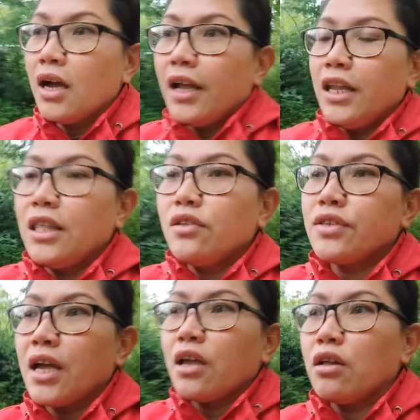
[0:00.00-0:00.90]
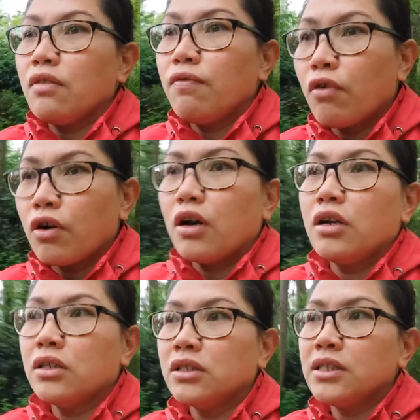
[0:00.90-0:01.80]
I need to cycle for
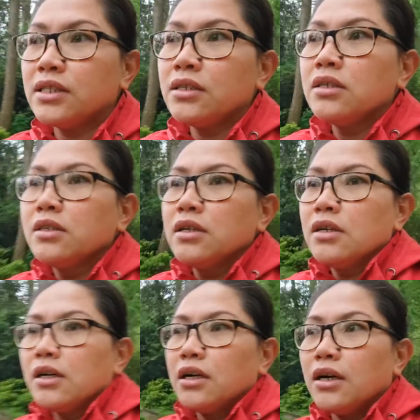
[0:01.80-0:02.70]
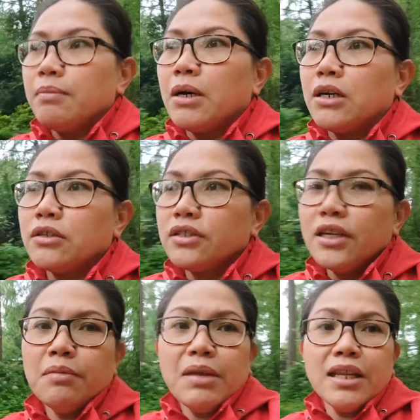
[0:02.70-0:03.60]
about
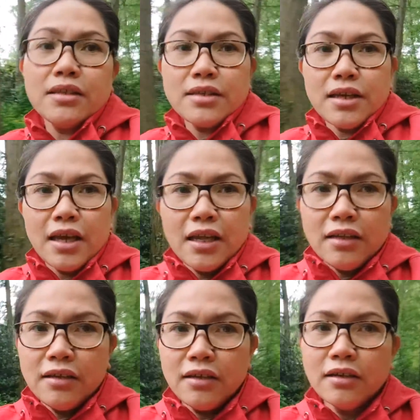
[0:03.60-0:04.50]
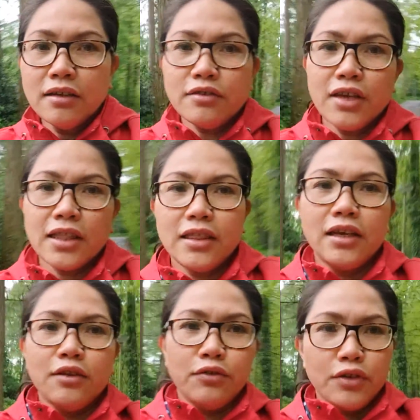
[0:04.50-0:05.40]
10 minutes again to get
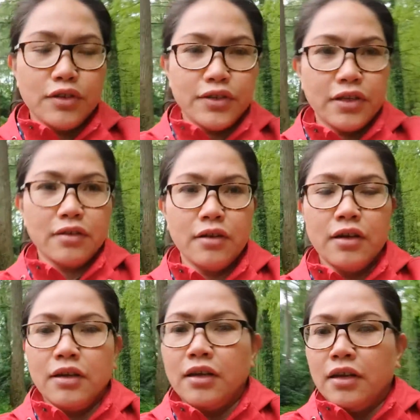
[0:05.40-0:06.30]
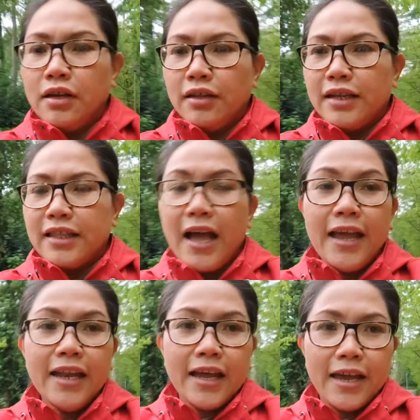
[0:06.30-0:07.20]
the noodles that
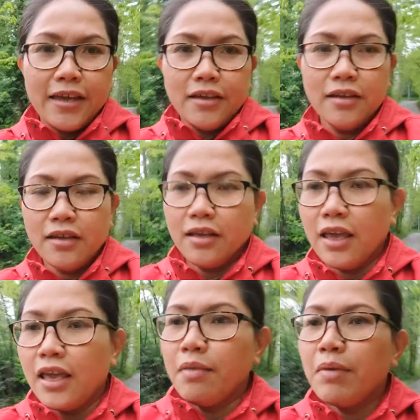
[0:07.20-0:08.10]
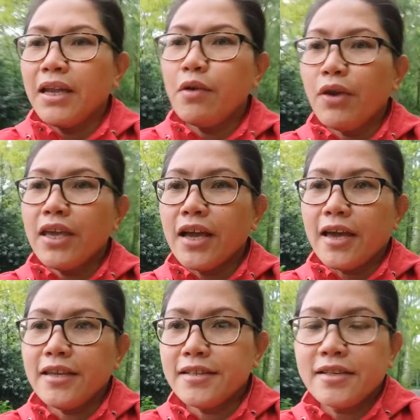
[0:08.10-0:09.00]
I like. And by the way,
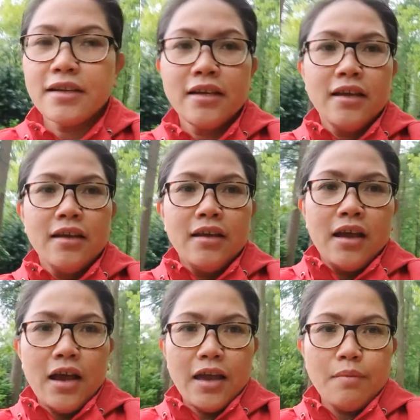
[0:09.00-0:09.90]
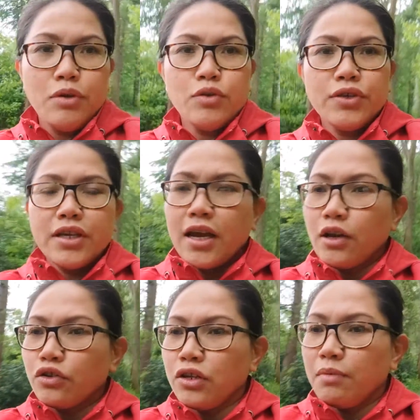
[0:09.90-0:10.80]
guys, I am using
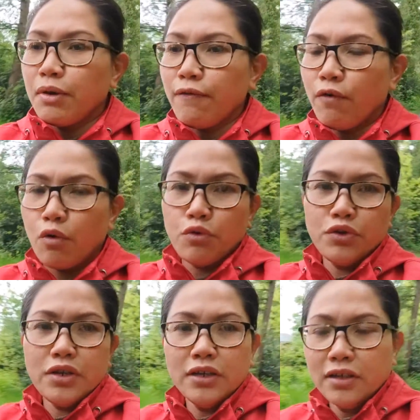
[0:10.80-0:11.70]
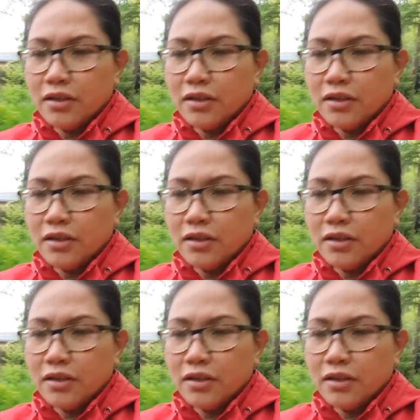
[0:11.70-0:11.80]
actually my phone